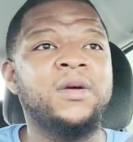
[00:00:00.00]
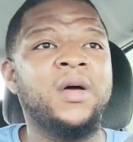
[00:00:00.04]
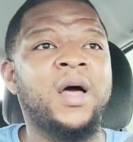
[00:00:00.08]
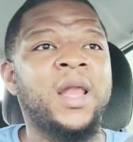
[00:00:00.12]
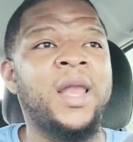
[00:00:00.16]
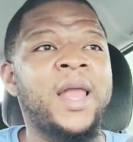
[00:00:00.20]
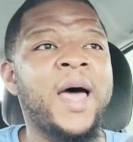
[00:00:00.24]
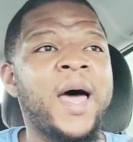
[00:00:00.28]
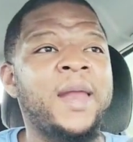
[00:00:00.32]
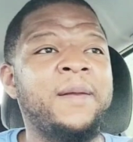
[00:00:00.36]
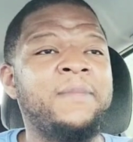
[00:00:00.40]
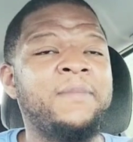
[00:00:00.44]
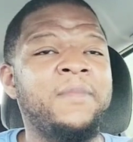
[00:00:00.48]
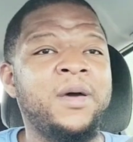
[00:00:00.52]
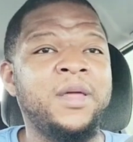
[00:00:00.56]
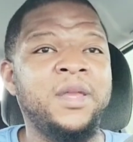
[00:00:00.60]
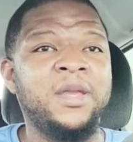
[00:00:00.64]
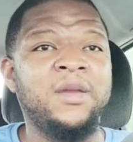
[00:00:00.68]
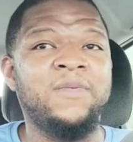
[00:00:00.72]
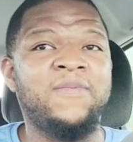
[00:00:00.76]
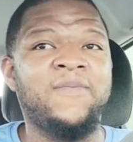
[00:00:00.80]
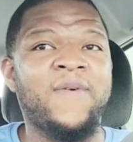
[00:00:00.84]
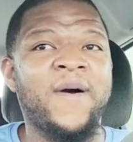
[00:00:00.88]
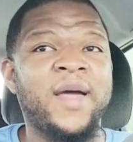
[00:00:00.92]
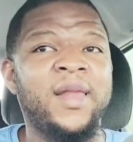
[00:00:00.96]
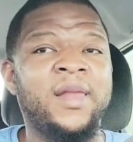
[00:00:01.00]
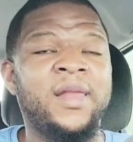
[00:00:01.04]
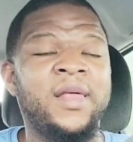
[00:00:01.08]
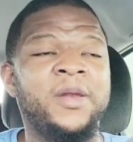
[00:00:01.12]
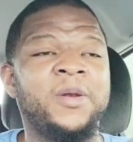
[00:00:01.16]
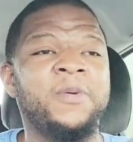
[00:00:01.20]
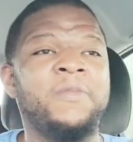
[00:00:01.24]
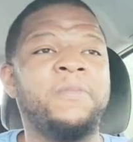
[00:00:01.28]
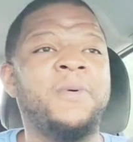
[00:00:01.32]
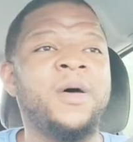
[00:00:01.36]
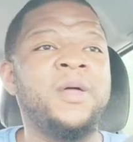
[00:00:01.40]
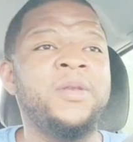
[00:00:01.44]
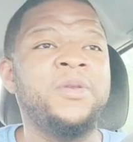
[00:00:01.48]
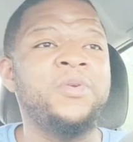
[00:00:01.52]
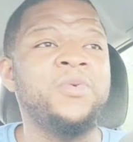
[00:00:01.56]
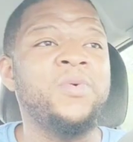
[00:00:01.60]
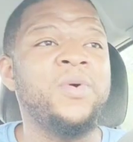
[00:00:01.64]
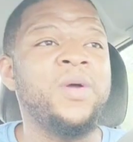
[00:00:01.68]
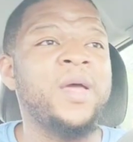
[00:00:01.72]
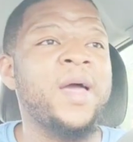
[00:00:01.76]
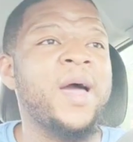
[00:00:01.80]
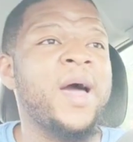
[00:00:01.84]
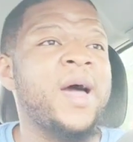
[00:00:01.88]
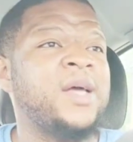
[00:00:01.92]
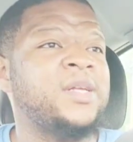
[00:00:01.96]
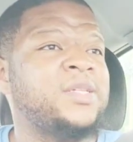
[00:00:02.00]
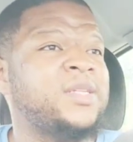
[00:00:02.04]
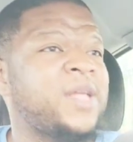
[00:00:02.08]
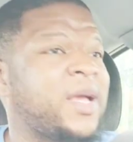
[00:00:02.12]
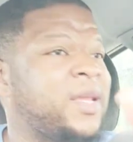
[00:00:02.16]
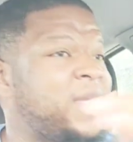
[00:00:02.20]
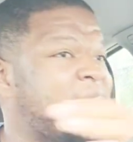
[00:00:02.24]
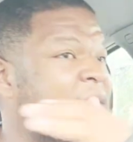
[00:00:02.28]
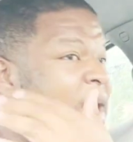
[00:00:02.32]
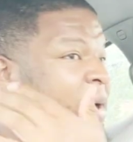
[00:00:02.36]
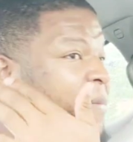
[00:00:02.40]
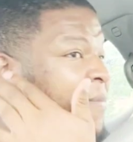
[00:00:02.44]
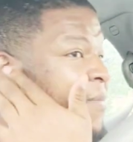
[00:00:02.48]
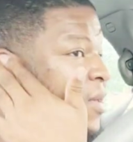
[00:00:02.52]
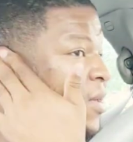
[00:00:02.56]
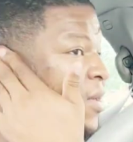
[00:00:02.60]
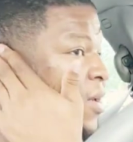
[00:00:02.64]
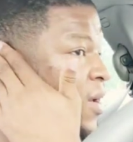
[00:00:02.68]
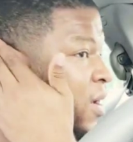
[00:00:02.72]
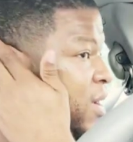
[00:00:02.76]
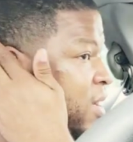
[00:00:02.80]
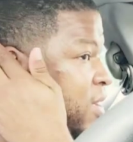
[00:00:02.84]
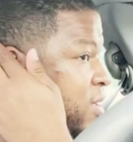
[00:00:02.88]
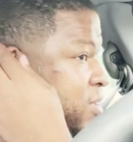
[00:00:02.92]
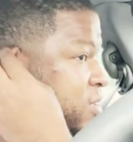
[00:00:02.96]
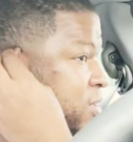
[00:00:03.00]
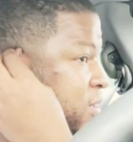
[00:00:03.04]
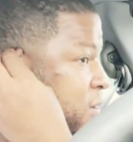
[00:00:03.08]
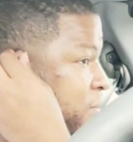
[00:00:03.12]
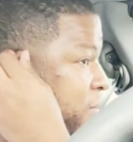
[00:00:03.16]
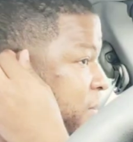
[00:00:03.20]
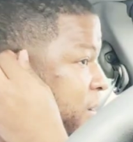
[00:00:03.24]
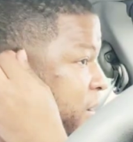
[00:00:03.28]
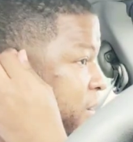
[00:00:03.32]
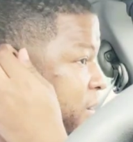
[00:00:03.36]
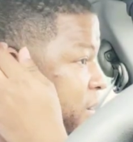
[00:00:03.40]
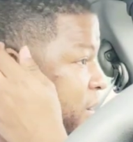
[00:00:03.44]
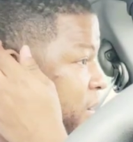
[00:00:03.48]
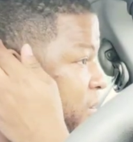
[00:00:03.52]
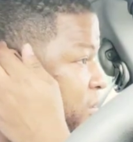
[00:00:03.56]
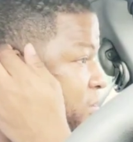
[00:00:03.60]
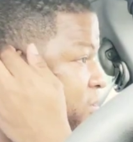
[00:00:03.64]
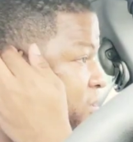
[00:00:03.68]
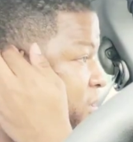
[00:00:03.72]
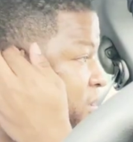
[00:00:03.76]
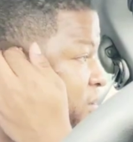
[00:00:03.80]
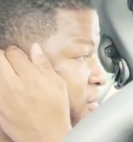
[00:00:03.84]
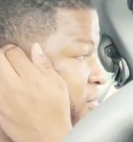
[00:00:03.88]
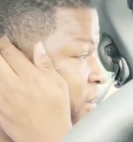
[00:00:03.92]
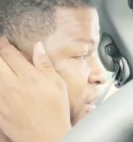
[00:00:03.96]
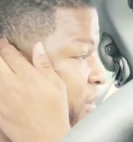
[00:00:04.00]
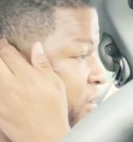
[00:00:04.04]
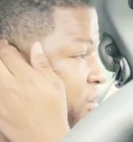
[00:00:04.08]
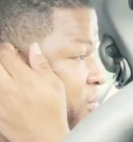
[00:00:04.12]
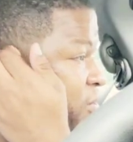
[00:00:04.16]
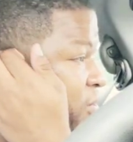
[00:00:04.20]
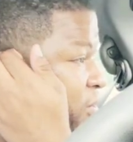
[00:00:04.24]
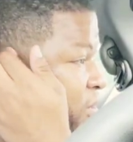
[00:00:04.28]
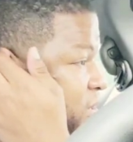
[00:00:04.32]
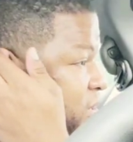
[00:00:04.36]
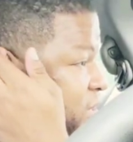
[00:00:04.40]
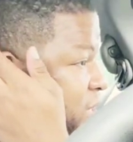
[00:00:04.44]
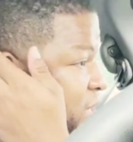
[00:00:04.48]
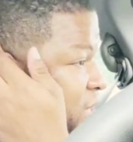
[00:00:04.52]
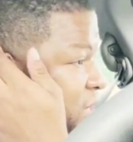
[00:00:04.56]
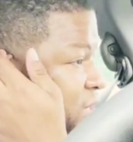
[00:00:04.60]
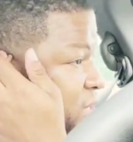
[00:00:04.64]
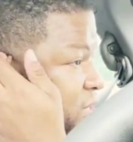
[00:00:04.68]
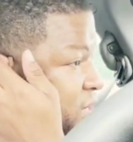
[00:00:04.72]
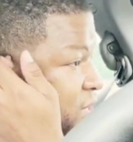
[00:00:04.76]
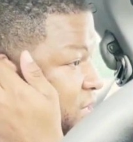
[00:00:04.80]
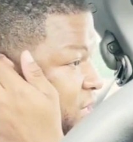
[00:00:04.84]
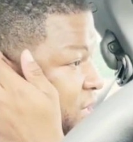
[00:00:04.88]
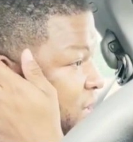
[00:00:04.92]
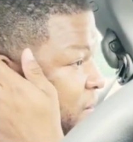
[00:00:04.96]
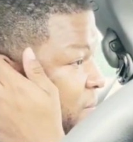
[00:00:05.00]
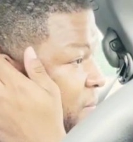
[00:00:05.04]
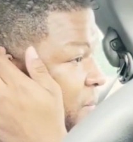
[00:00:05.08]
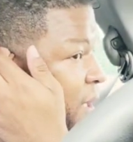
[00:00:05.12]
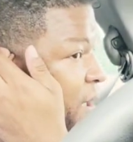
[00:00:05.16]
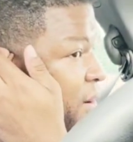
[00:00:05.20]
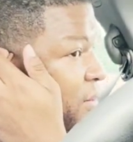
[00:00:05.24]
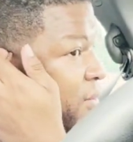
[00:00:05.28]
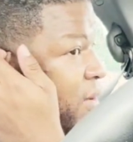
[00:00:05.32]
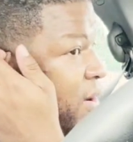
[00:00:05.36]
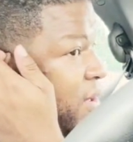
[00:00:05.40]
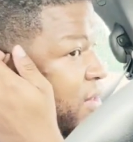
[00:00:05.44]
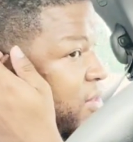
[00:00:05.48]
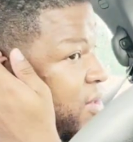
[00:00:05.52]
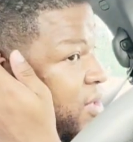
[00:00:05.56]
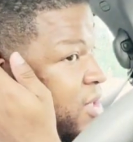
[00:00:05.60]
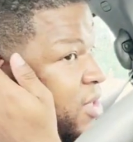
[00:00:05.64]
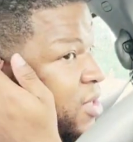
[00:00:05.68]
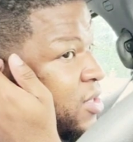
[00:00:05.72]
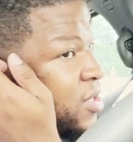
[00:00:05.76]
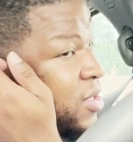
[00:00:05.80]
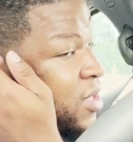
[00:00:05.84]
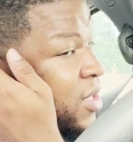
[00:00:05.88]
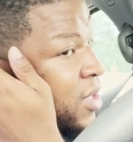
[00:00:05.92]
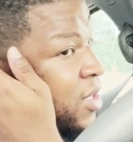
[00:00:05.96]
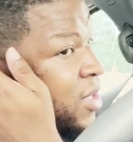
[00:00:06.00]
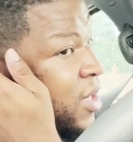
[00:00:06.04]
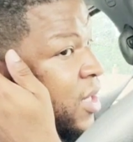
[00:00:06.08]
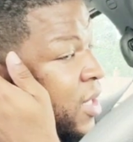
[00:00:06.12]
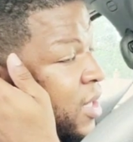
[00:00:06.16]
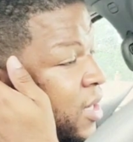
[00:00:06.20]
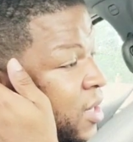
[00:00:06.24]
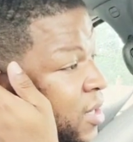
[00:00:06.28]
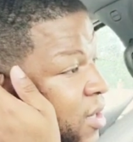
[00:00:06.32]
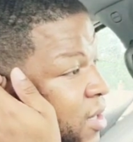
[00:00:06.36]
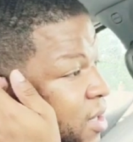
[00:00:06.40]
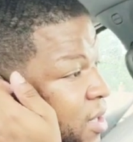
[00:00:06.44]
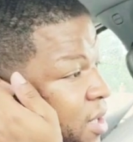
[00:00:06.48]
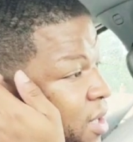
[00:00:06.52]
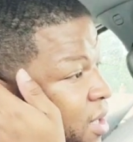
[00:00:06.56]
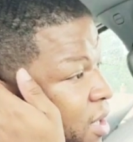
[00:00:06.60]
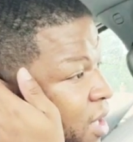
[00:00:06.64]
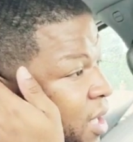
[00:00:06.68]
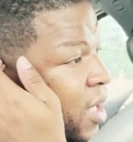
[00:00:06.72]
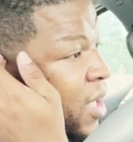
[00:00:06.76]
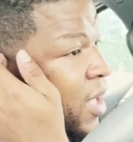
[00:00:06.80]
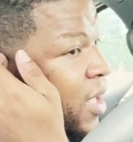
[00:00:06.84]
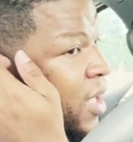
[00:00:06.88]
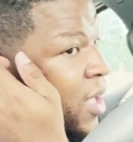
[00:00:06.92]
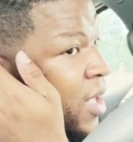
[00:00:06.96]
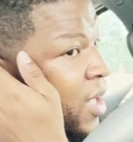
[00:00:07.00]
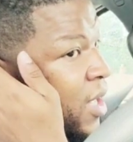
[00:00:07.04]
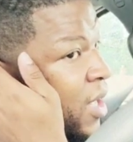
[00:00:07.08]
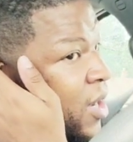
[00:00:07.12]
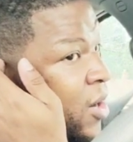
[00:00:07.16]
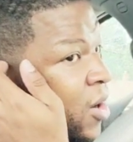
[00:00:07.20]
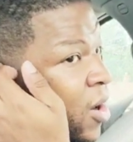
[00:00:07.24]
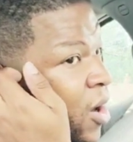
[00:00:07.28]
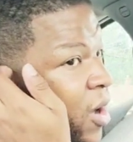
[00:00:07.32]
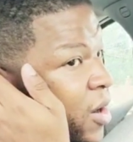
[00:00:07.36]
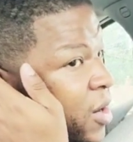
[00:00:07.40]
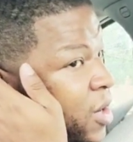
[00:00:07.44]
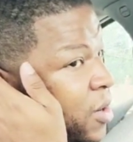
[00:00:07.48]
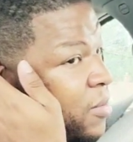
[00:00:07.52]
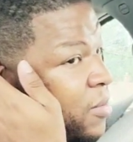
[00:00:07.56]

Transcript: a lot of money to fight Leonard Bundu and guys like that because the Burdos and the Victor Ortizes and the Mayweathers and, and and, and, all